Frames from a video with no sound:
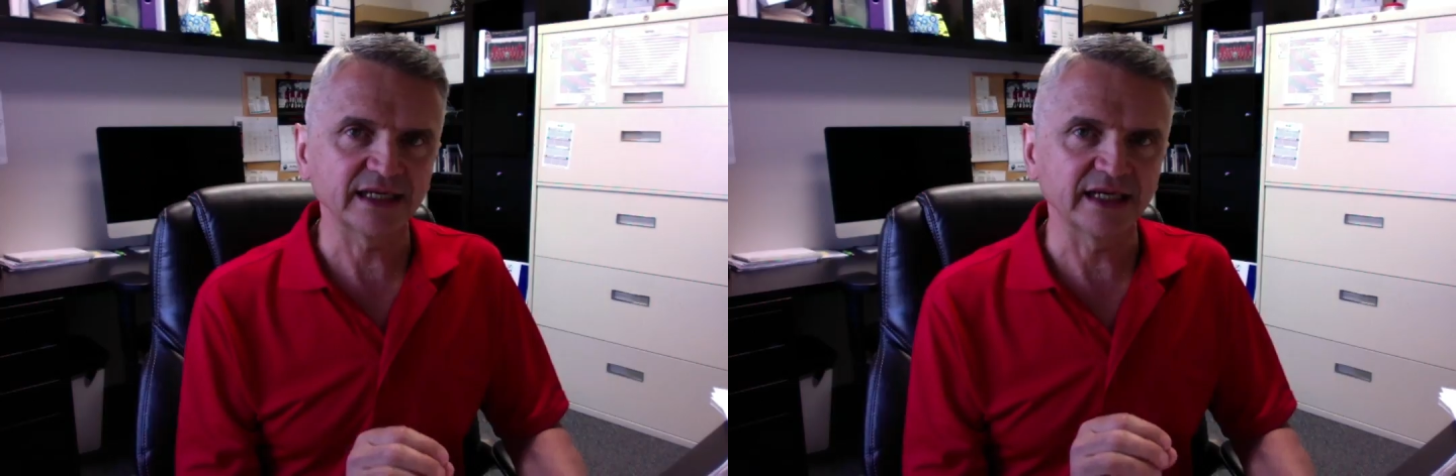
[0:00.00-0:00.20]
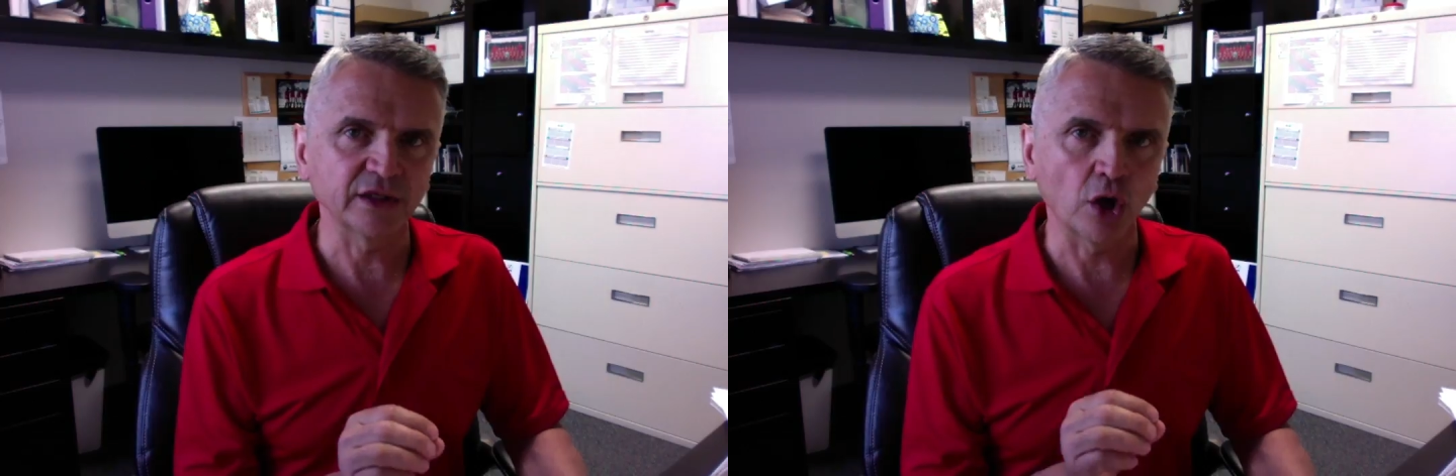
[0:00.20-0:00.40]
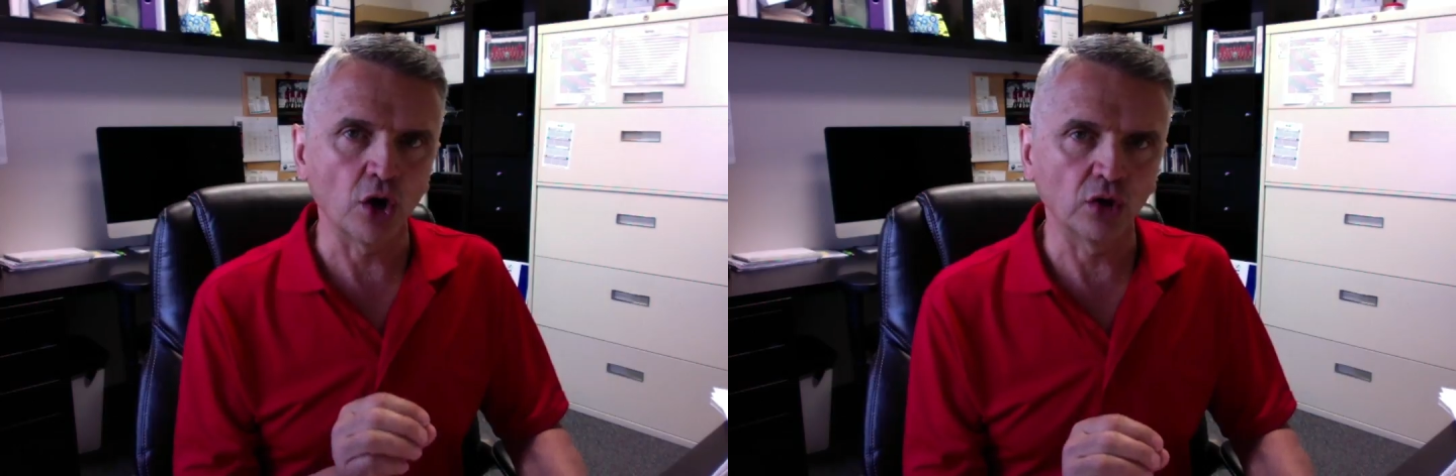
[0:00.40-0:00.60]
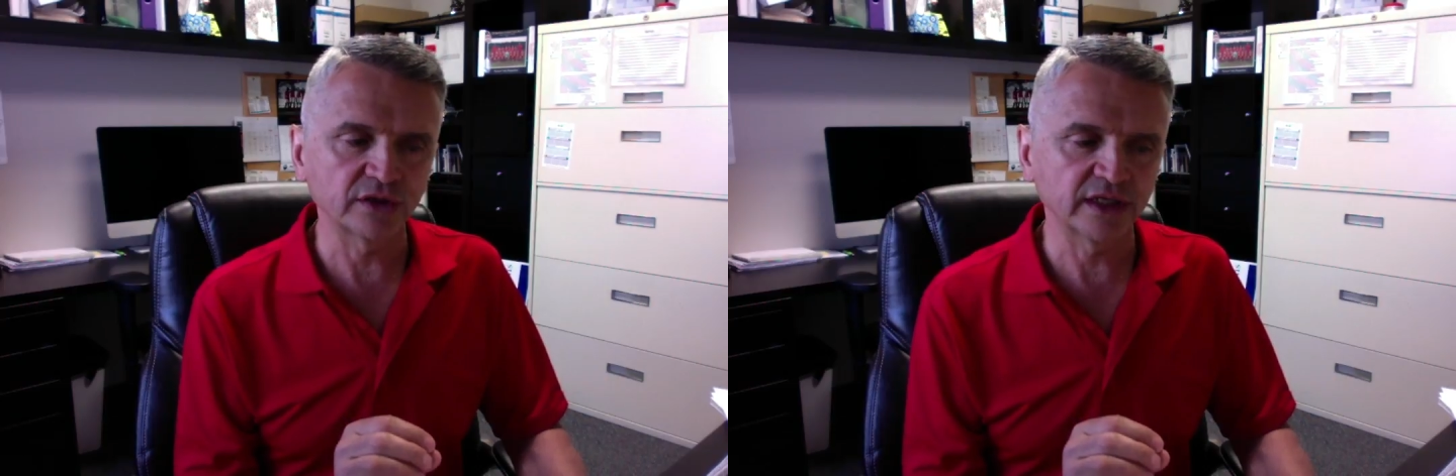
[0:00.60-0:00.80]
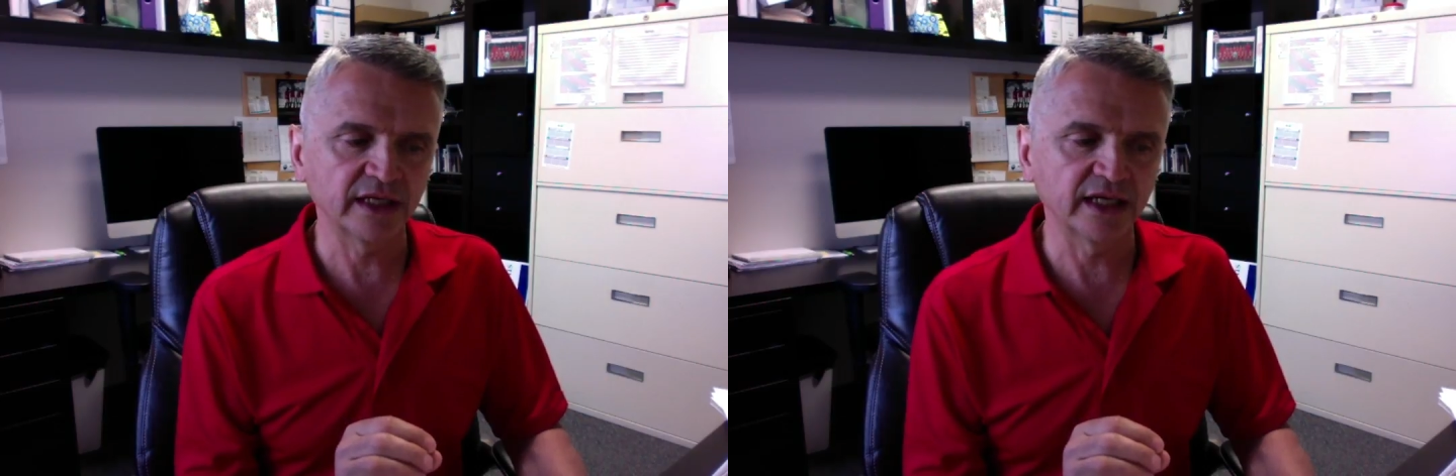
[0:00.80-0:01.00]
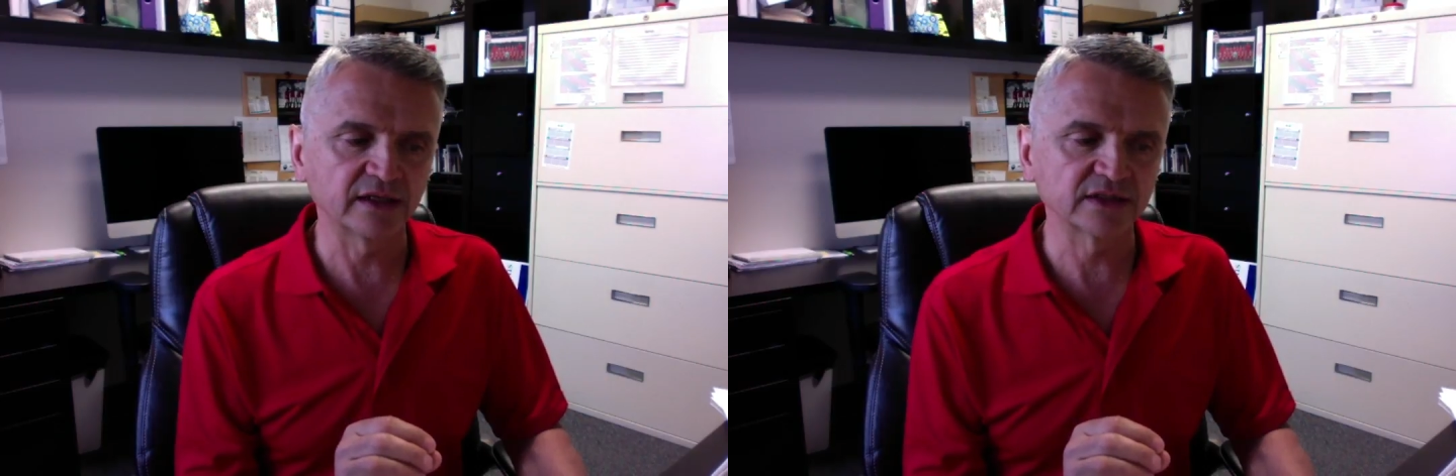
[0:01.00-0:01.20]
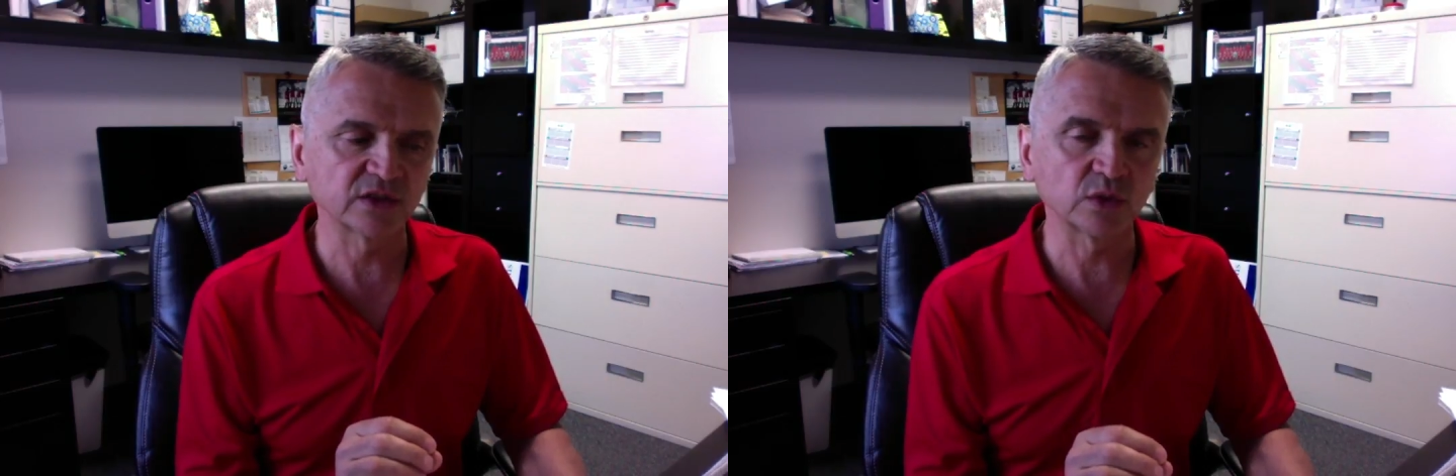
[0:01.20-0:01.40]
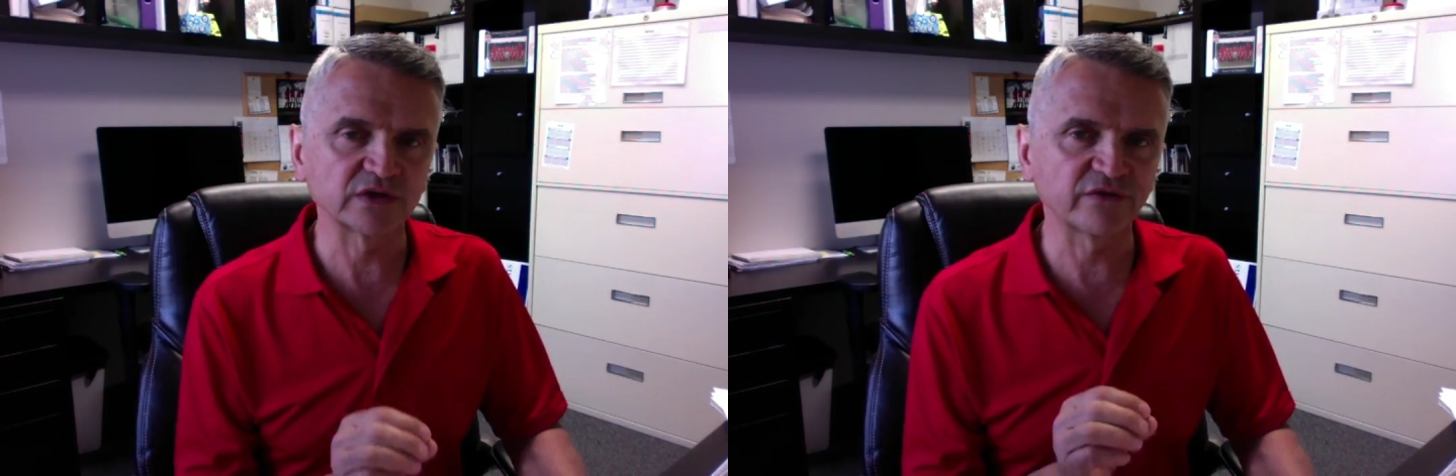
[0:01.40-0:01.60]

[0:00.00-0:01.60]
in Halton Hills was